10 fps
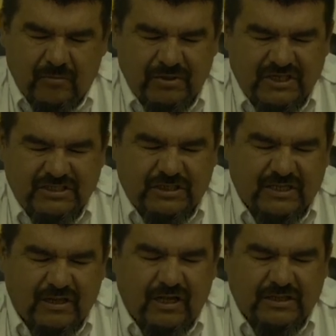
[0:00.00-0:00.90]
Police
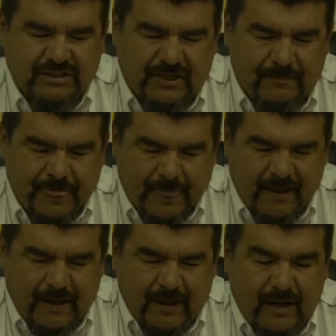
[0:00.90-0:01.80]
Technology.
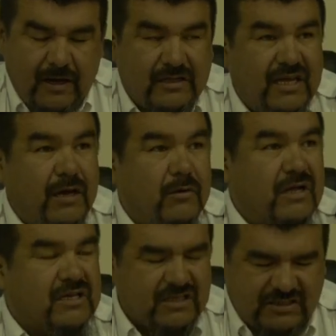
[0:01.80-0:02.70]
day
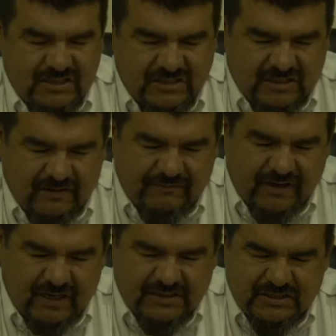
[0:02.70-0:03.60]
one consists of
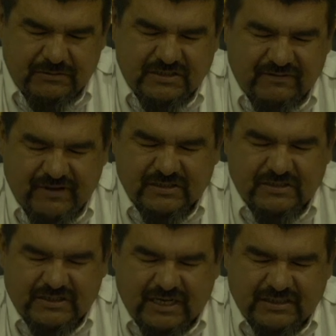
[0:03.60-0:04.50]
a series of
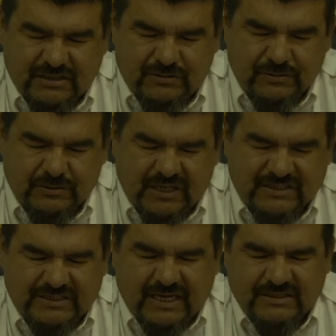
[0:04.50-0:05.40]
exercises to
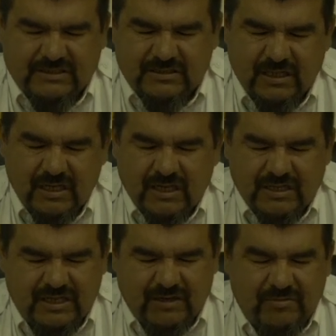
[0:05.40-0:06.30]
assess
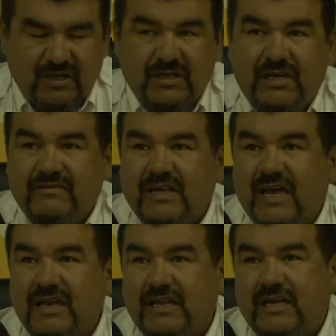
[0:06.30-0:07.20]
the ability of the
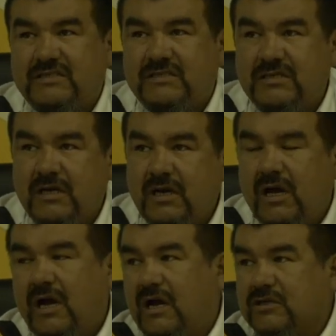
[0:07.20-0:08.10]
candidates.
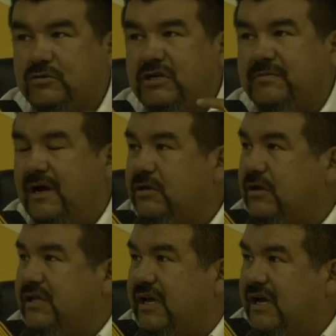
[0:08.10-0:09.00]
Zguit
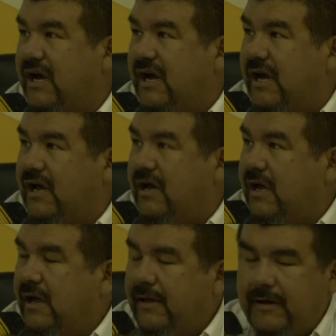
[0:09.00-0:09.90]
maintenant
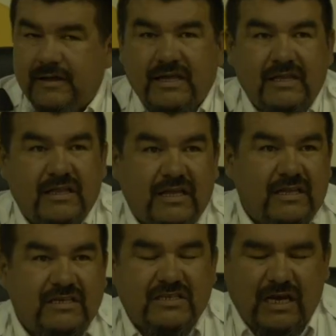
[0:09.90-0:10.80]
de dan dan the